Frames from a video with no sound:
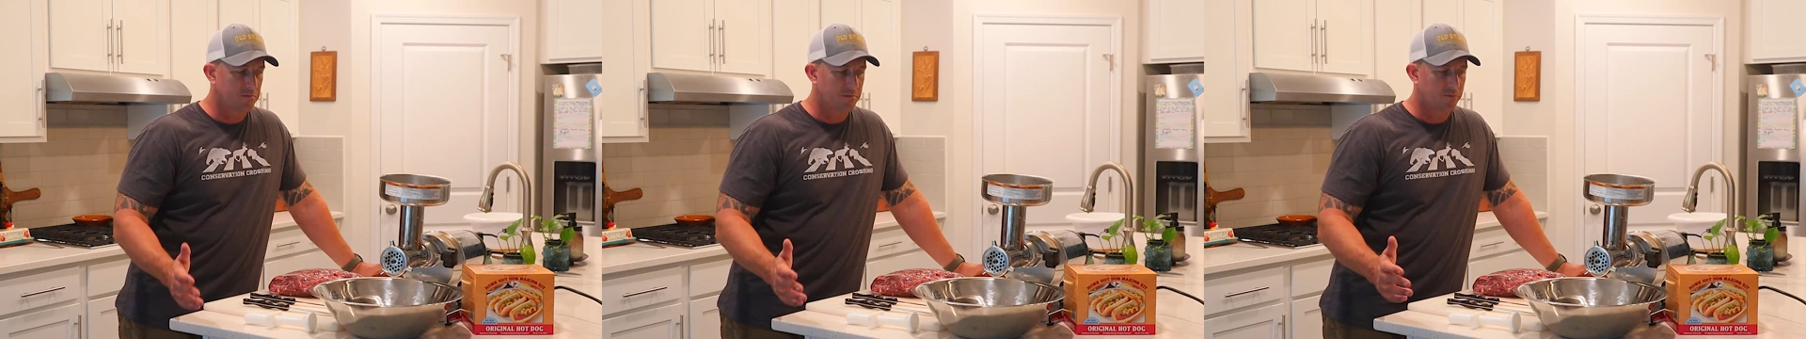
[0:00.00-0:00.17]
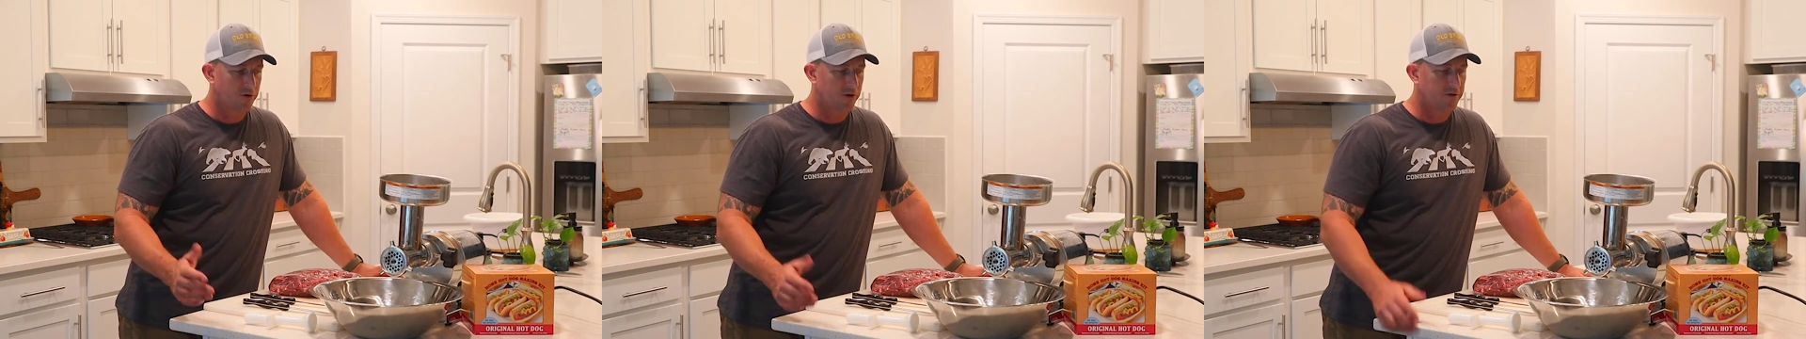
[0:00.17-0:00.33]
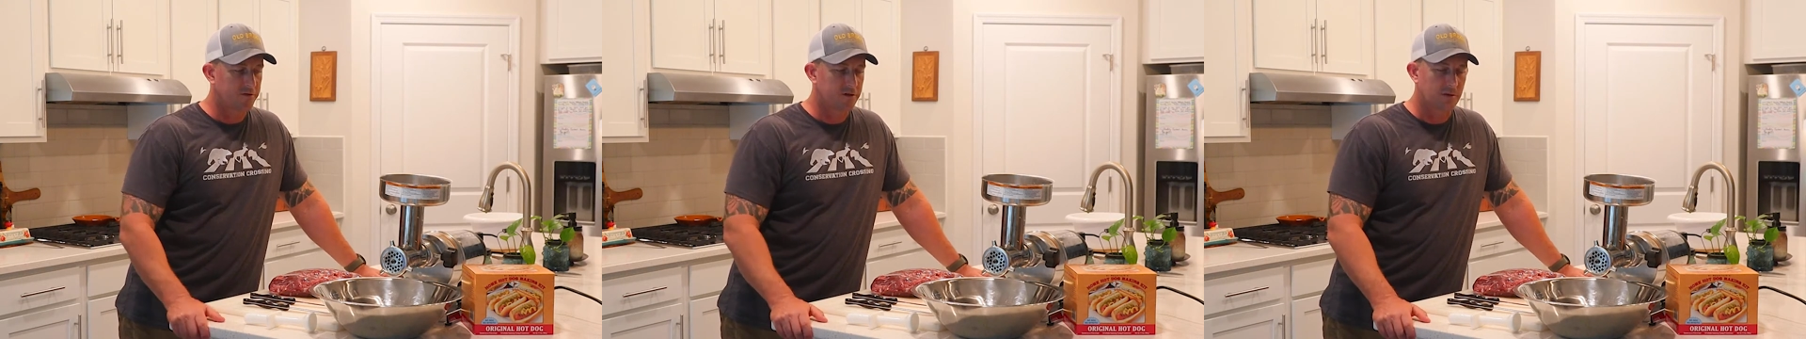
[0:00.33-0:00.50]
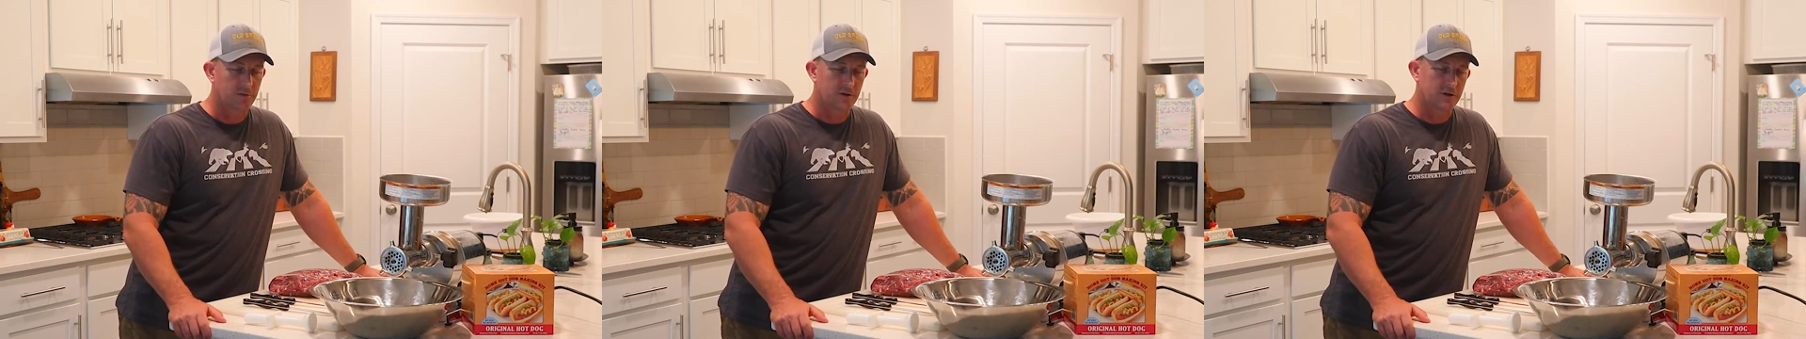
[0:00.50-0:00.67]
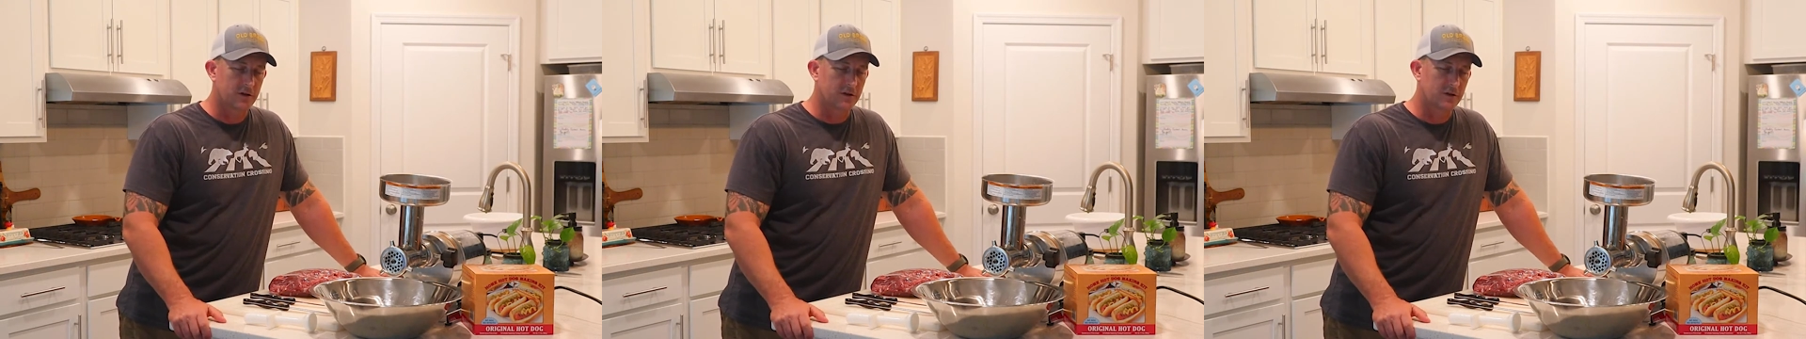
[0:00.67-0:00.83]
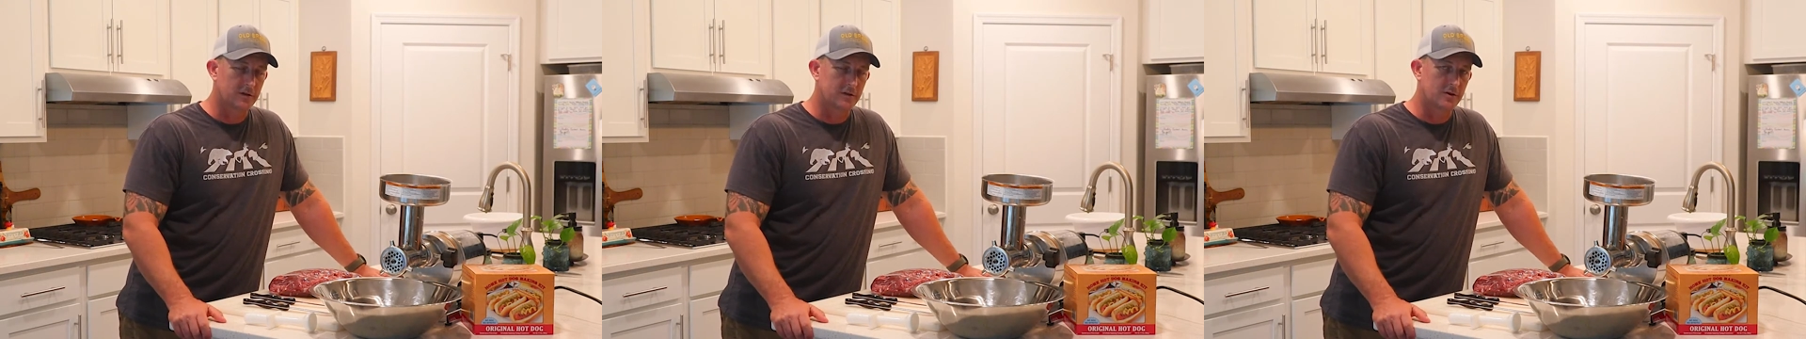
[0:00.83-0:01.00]
pretty similar
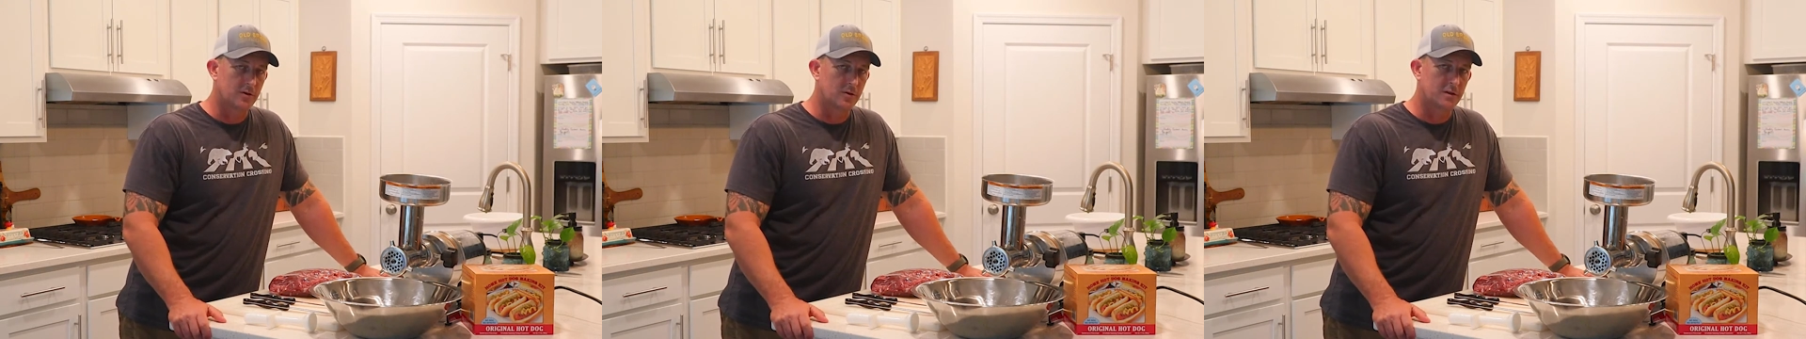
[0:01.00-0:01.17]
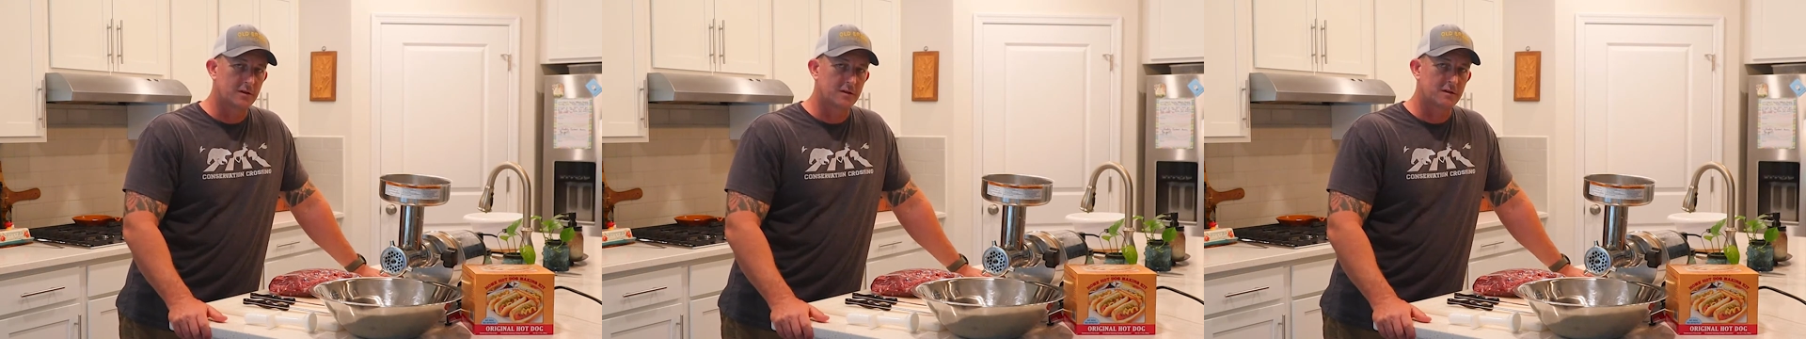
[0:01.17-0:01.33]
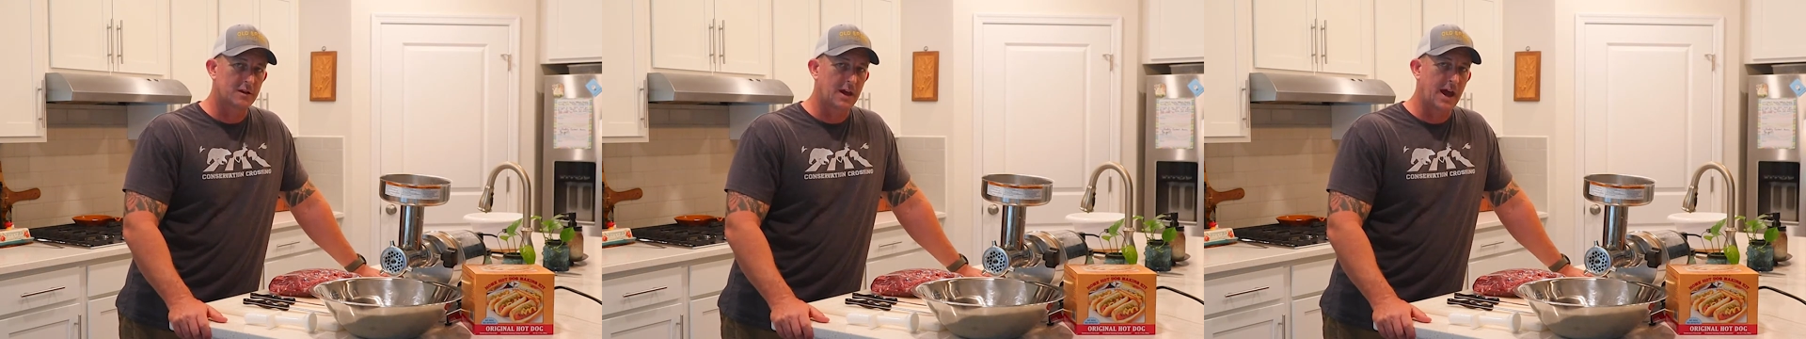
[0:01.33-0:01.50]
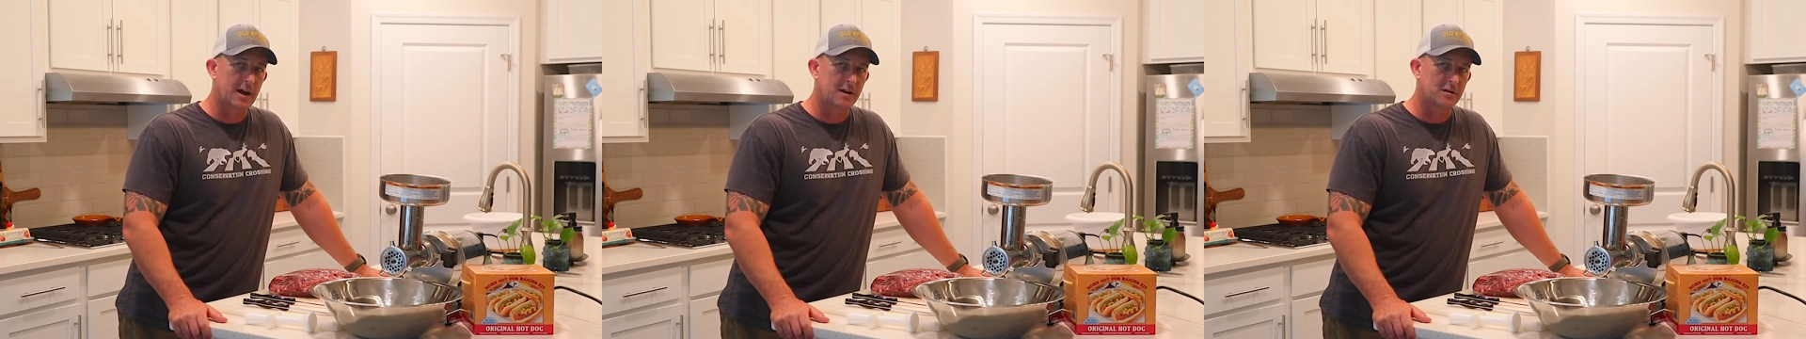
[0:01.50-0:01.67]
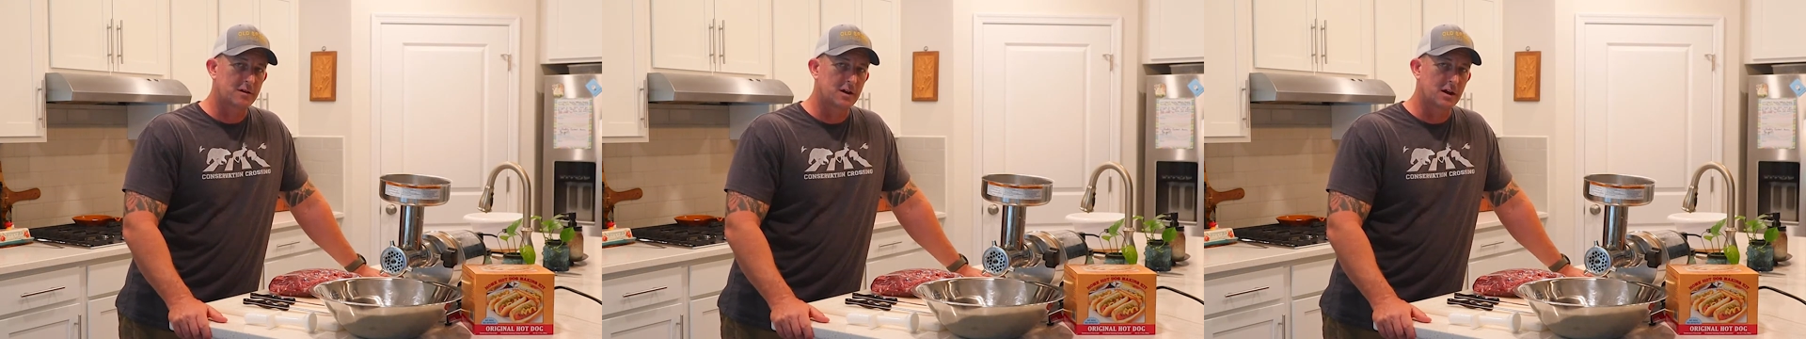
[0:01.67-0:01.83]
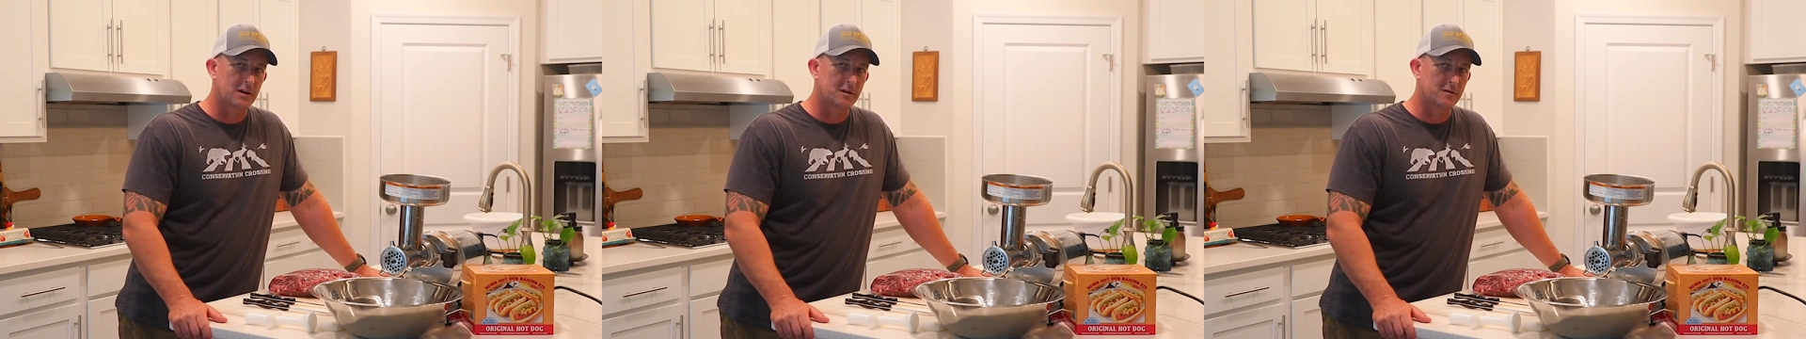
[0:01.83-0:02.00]
to just doing snack
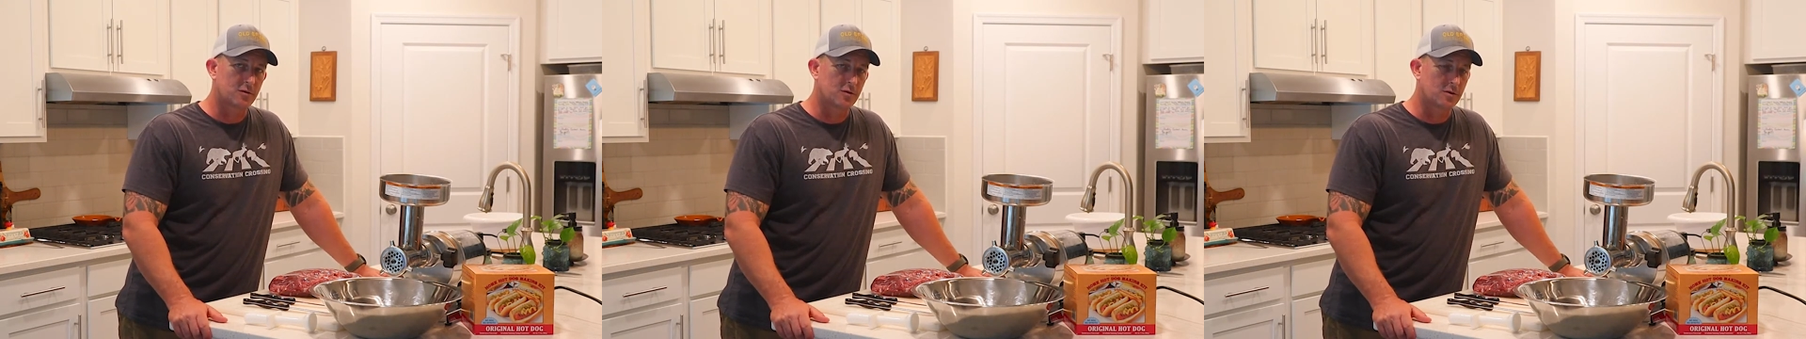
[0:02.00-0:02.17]
sticks